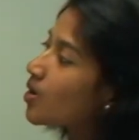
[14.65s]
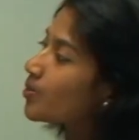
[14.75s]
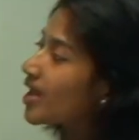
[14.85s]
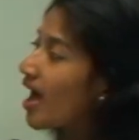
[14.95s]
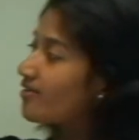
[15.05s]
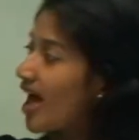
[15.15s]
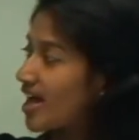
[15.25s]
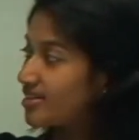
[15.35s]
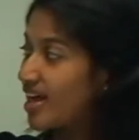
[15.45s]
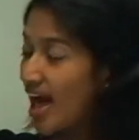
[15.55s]
We have
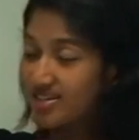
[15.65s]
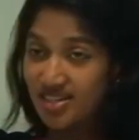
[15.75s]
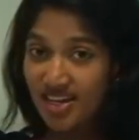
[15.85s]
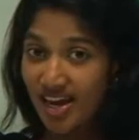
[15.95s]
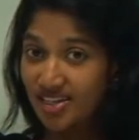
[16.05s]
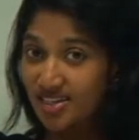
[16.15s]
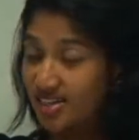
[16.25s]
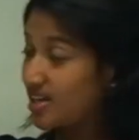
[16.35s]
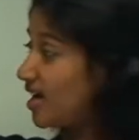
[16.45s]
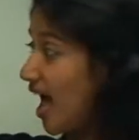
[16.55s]
the acetate
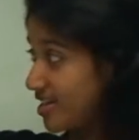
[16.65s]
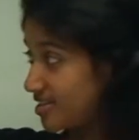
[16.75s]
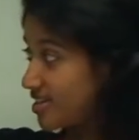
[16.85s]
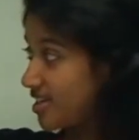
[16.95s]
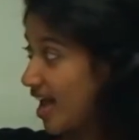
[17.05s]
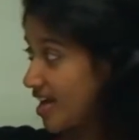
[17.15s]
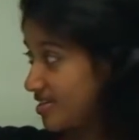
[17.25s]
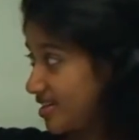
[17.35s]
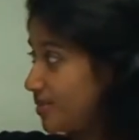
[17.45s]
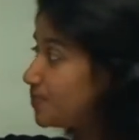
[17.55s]
uh, acetic
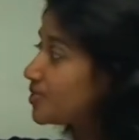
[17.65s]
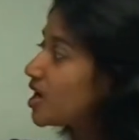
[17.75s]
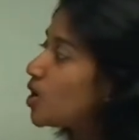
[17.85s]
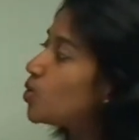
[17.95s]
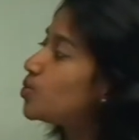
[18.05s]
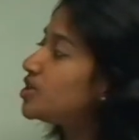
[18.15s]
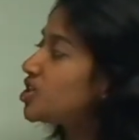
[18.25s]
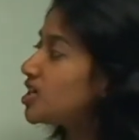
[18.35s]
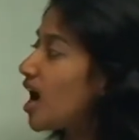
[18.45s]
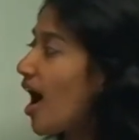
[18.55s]
acid, which
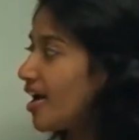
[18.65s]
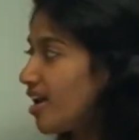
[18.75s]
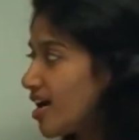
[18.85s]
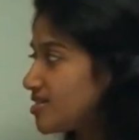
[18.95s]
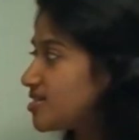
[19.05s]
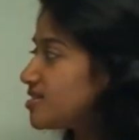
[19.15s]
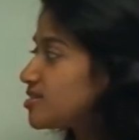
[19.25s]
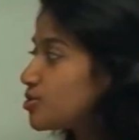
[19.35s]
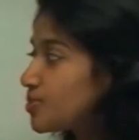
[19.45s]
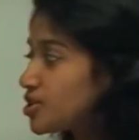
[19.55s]
ionizes
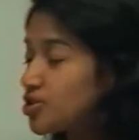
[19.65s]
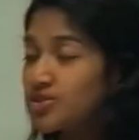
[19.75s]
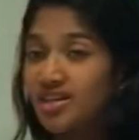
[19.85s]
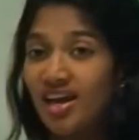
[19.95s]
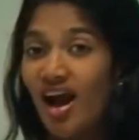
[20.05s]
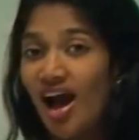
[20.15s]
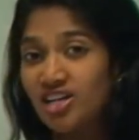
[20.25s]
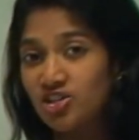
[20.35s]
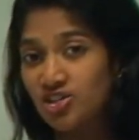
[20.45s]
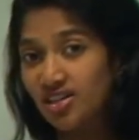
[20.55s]
to produce a
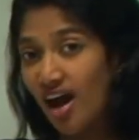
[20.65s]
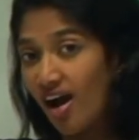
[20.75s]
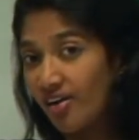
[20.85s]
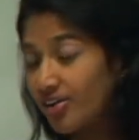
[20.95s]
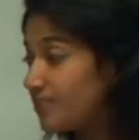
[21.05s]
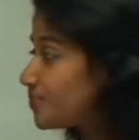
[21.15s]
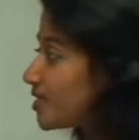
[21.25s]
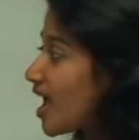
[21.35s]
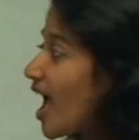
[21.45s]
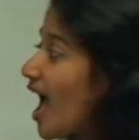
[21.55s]
hydrogen ion
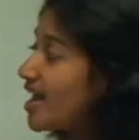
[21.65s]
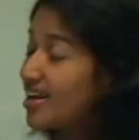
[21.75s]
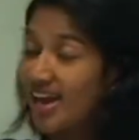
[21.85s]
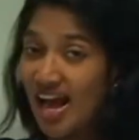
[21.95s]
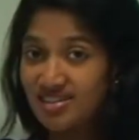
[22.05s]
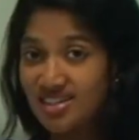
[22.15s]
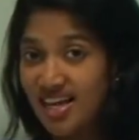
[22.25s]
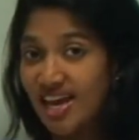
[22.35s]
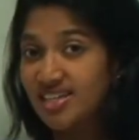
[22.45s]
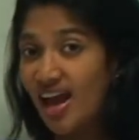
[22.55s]
and an
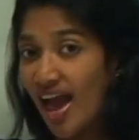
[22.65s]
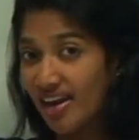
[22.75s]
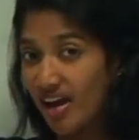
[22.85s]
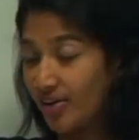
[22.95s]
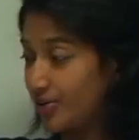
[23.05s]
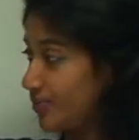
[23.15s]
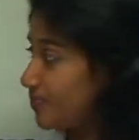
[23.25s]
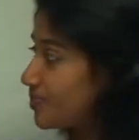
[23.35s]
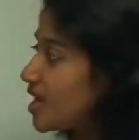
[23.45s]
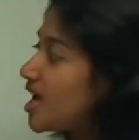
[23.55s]
acetate anion.
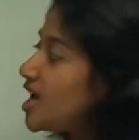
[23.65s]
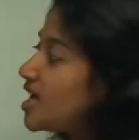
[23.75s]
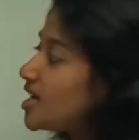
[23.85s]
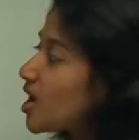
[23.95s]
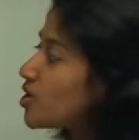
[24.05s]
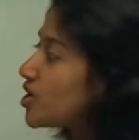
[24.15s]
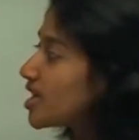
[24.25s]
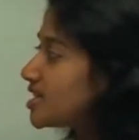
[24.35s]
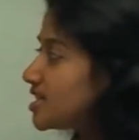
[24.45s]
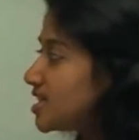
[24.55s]
Now you
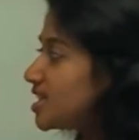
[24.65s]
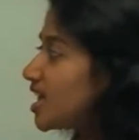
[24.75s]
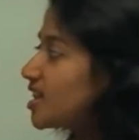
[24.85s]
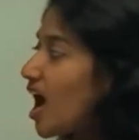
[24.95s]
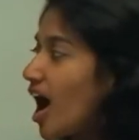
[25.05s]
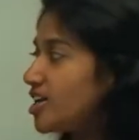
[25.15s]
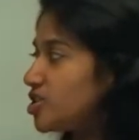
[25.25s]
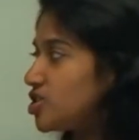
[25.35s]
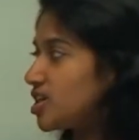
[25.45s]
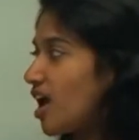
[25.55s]
can see that the
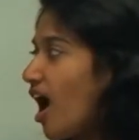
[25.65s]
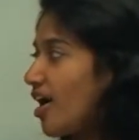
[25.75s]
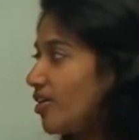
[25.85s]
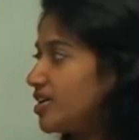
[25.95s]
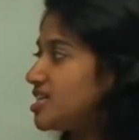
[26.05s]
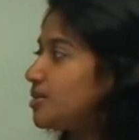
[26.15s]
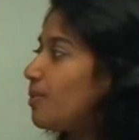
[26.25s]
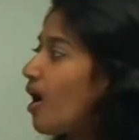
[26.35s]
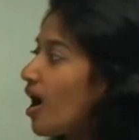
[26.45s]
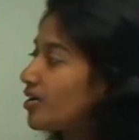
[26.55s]
hydrogen ion is a
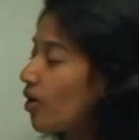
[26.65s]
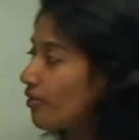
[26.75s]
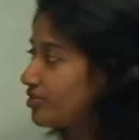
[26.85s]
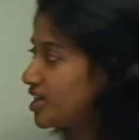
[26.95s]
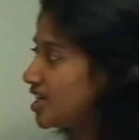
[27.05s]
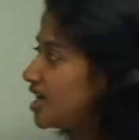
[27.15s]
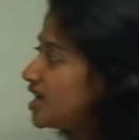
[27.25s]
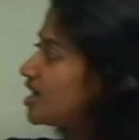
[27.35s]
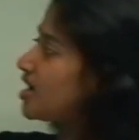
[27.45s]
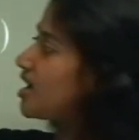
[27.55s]
part of the
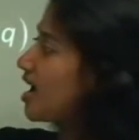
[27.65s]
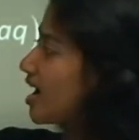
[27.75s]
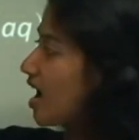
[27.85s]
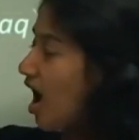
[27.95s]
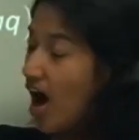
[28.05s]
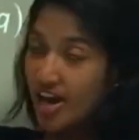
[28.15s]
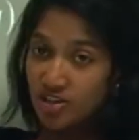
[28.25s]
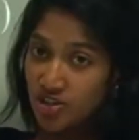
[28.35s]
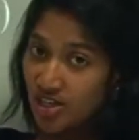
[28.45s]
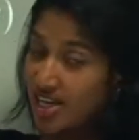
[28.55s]

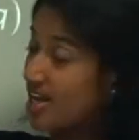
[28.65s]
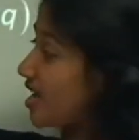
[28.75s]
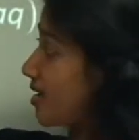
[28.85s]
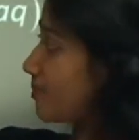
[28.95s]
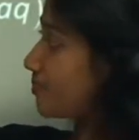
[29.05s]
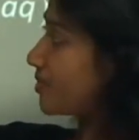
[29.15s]
hydrogen here.